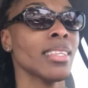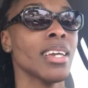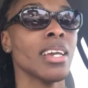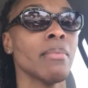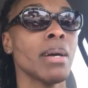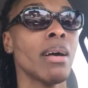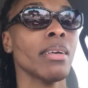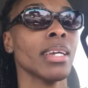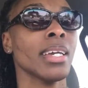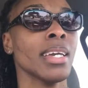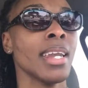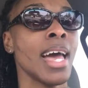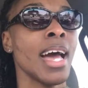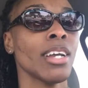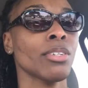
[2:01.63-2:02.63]
think about
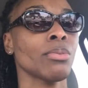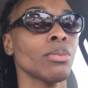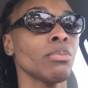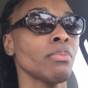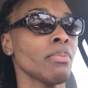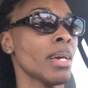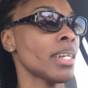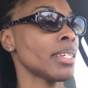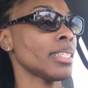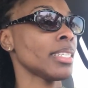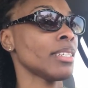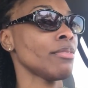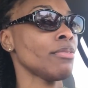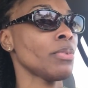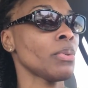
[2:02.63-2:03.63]
getting actual
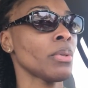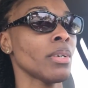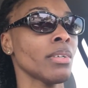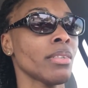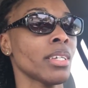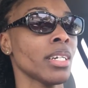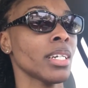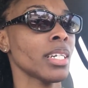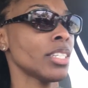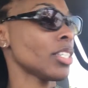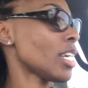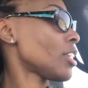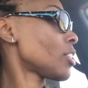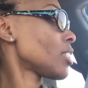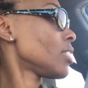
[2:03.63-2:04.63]
medicine for the
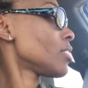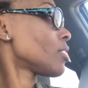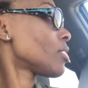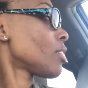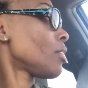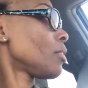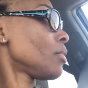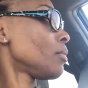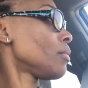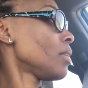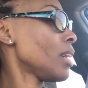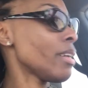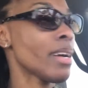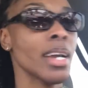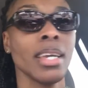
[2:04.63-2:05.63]
congestion. So
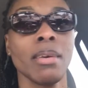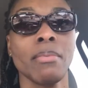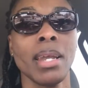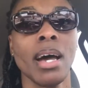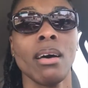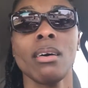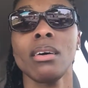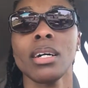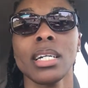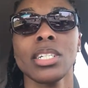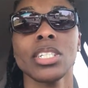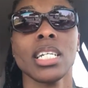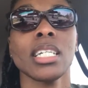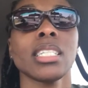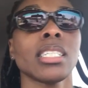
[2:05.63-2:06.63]
here I am now, all
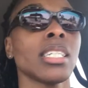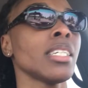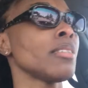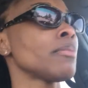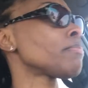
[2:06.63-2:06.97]
congested.